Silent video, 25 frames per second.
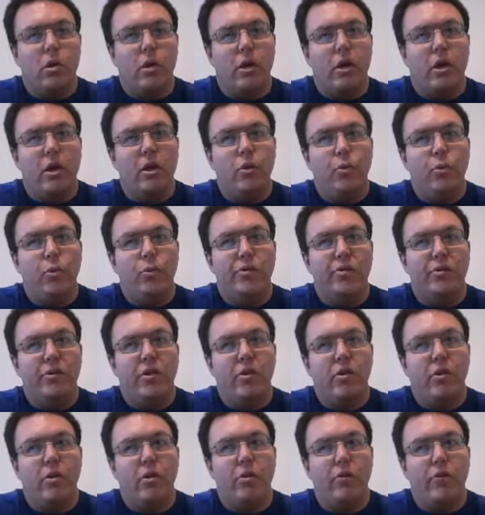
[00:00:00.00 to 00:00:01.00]
He was
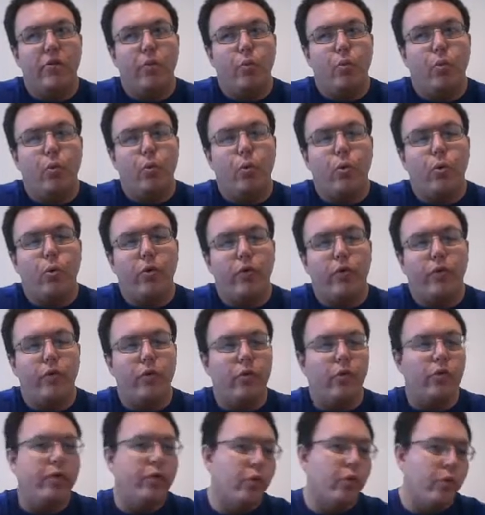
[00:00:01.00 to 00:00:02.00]
in the war for
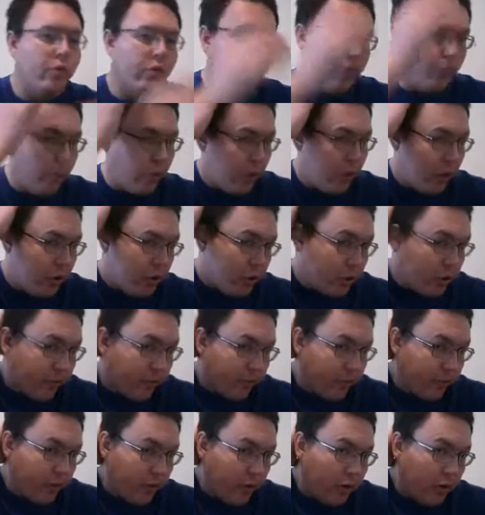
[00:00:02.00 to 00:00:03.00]
the full duration,